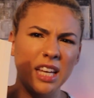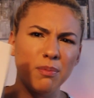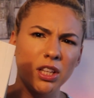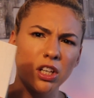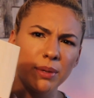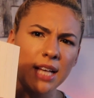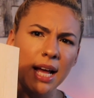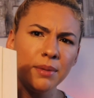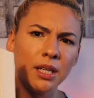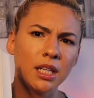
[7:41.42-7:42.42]
take me a little bit of
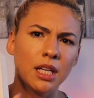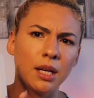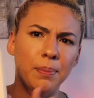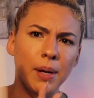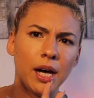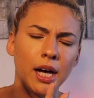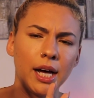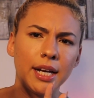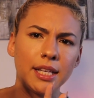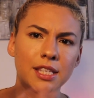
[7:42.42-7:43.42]
time,
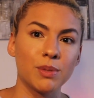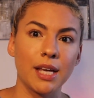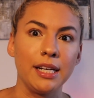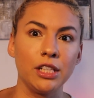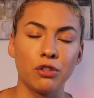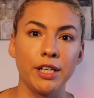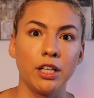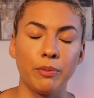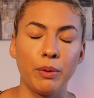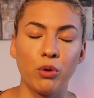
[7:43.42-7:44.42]
but it seems like I need to read
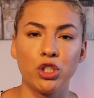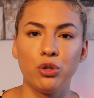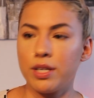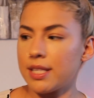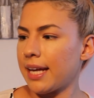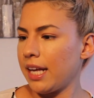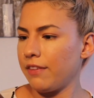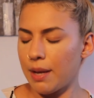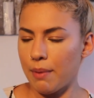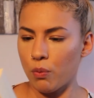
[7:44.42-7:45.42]
a little bit more too because I can't even get my